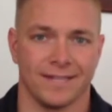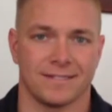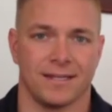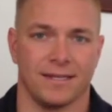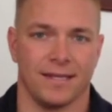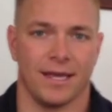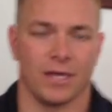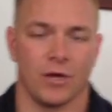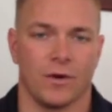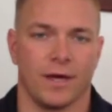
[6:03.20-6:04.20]
to San
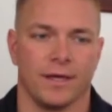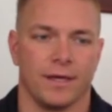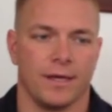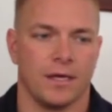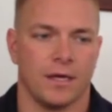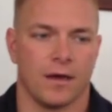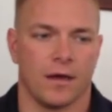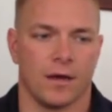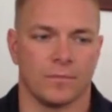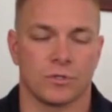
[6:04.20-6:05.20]
Diego, I
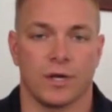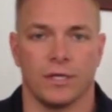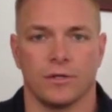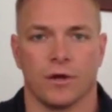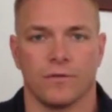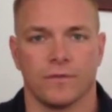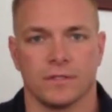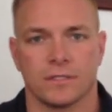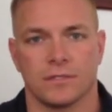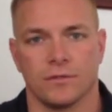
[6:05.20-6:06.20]
trained
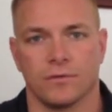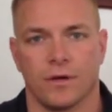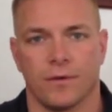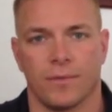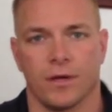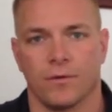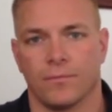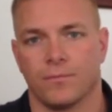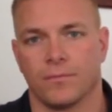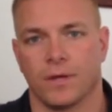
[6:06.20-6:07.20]
dolphins to help
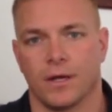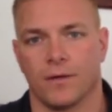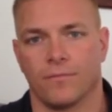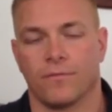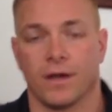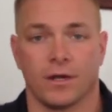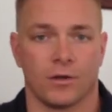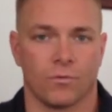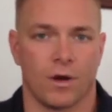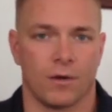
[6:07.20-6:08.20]
find
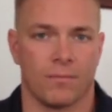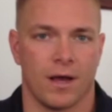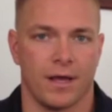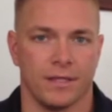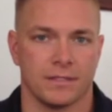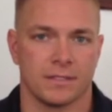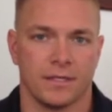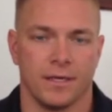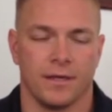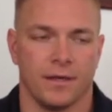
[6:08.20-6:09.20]
underwater mines.
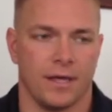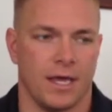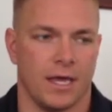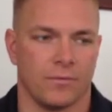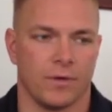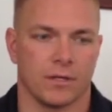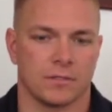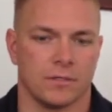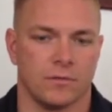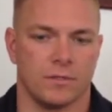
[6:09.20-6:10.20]
And we
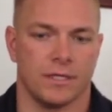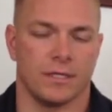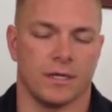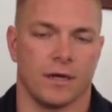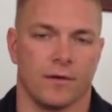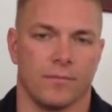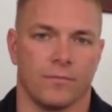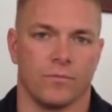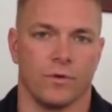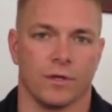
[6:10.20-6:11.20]
also
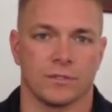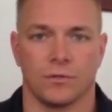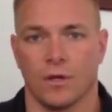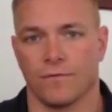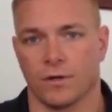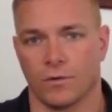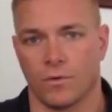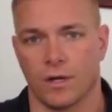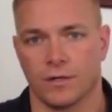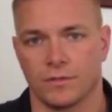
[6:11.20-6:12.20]
dove
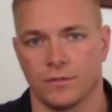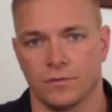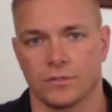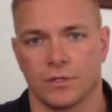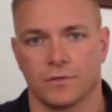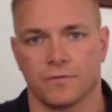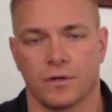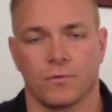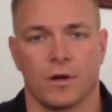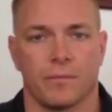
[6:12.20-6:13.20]
underwater to search for
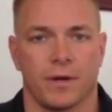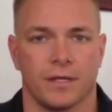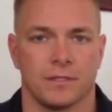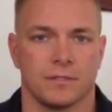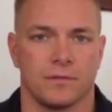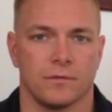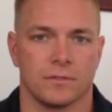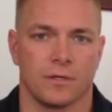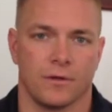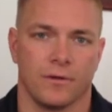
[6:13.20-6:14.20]
underwater mines too.
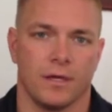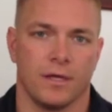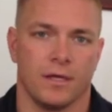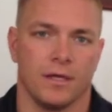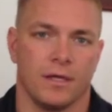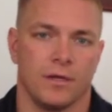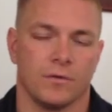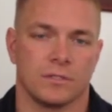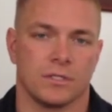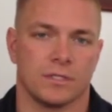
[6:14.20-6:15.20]
So
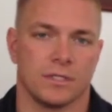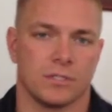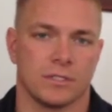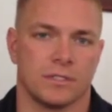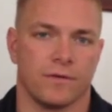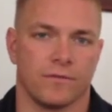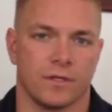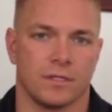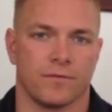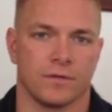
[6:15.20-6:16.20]
it's just
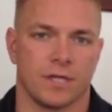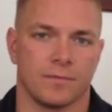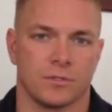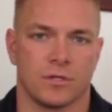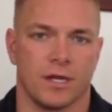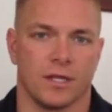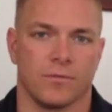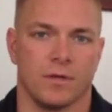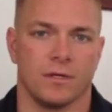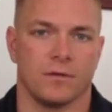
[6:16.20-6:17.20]
the different types of training that
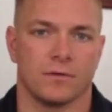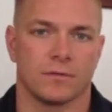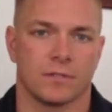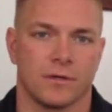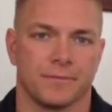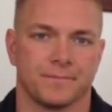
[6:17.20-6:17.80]
we do. So